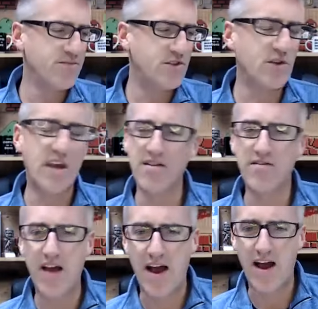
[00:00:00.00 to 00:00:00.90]
to give
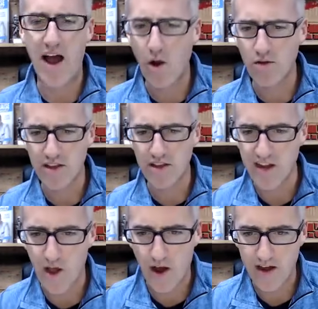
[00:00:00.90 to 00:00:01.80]
our
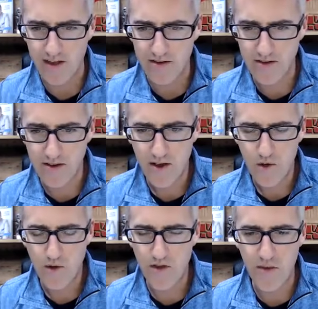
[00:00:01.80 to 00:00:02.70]
listening audience,
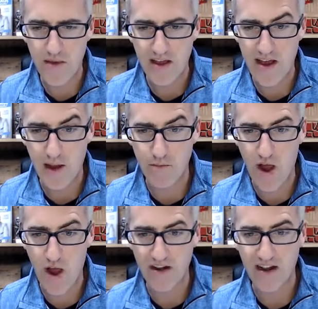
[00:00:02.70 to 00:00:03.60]
whether they be a
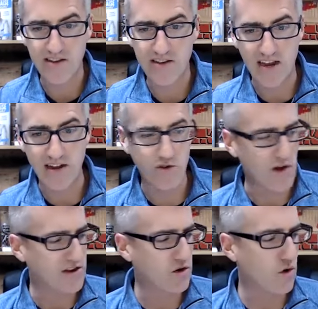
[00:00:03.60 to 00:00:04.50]
nonprofit executive
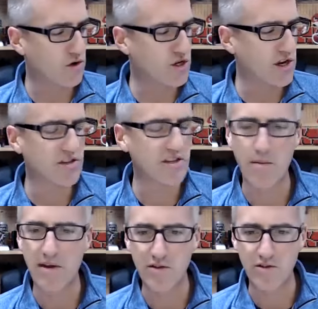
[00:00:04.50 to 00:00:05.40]
director or just
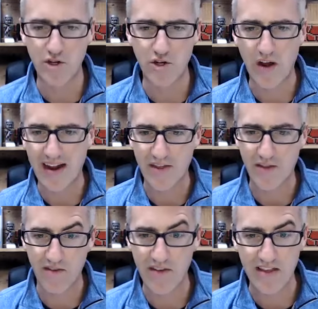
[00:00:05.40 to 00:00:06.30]
somebody who's just trying to get
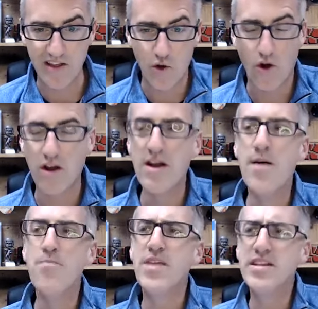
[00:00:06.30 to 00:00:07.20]
their feet in the door,
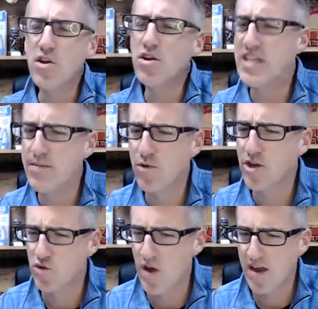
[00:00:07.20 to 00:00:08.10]
is there a tip or a
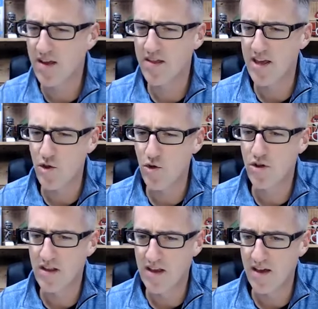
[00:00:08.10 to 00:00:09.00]
trick that you
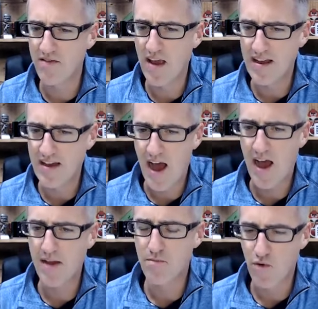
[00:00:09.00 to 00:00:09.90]
could give a
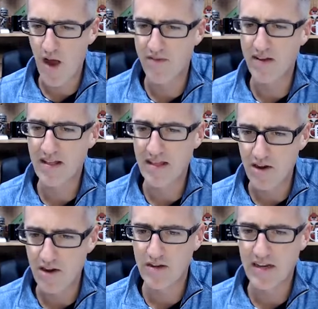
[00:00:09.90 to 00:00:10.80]
nonprofit
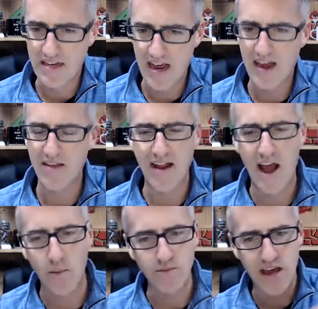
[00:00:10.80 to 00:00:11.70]
leader today that
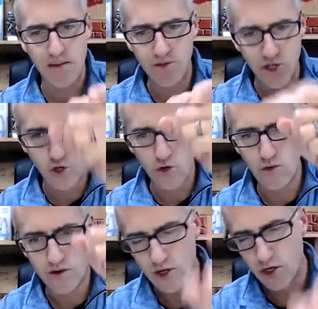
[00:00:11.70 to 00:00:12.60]
helps them do
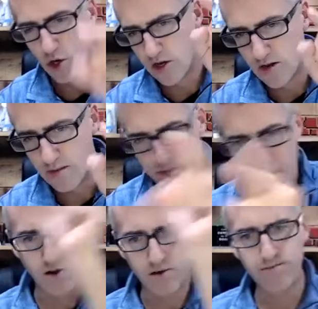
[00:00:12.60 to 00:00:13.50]
good
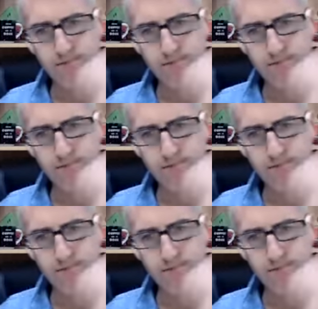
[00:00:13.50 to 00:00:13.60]
better?